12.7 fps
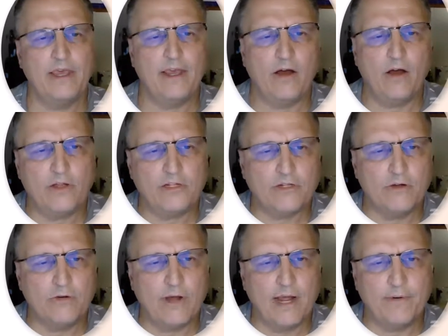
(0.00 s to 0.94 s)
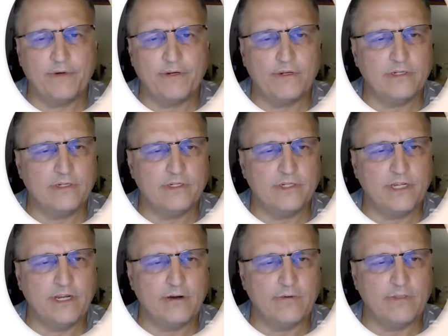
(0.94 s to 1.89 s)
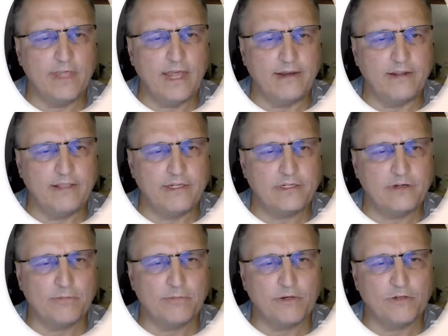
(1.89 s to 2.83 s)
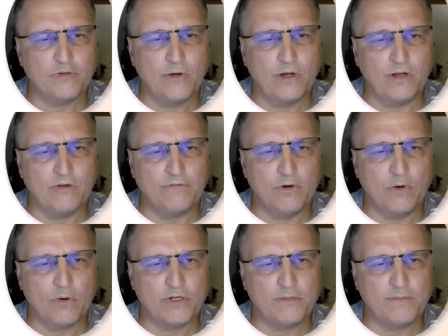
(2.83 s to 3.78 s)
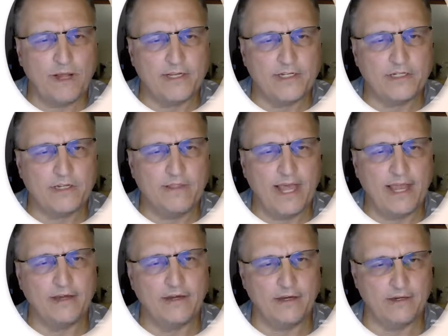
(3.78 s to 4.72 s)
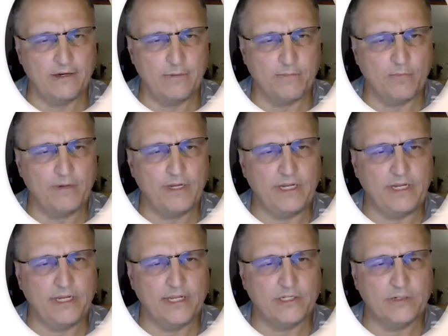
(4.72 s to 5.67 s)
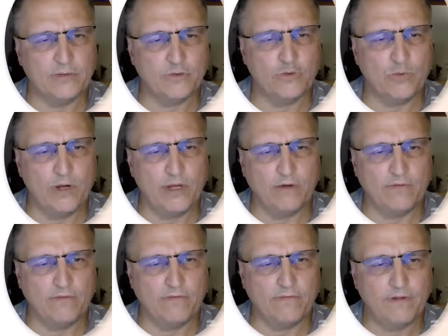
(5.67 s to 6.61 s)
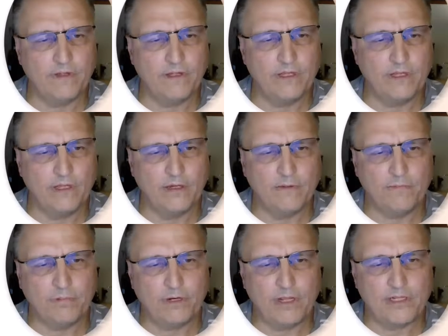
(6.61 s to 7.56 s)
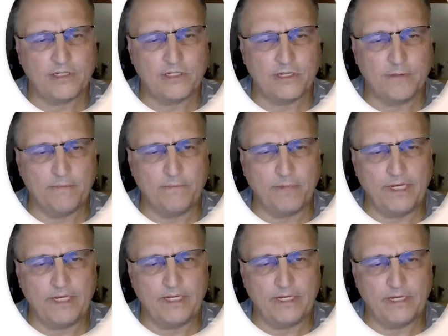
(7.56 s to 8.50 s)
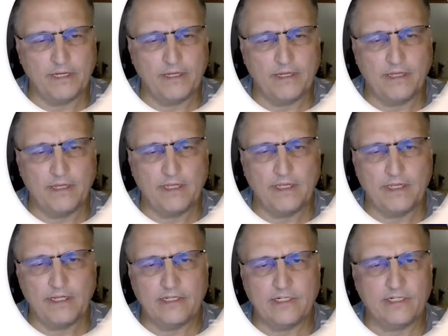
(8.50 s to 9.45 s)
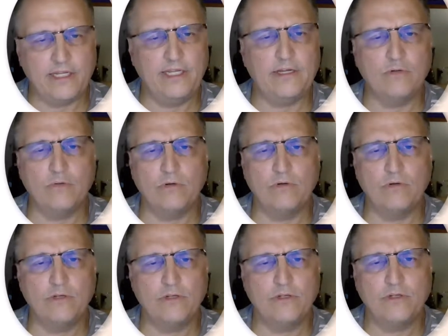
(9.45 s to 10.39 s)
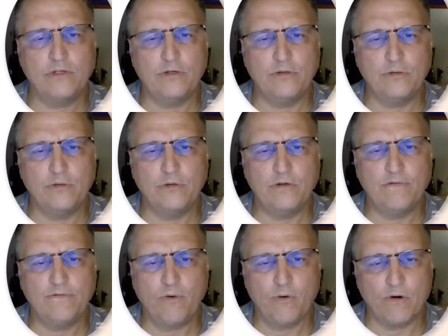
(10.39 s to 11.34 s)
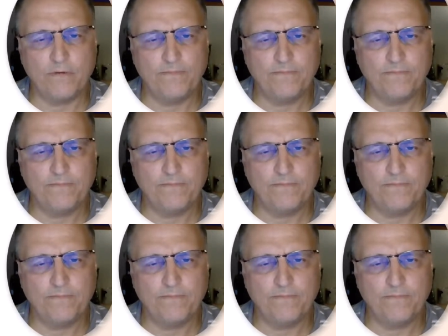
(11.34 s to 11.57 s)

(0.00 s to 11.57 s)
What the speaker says: Also, I would see here that this number 12 corresponds to that number B, and so 12 plus B is equal to 4.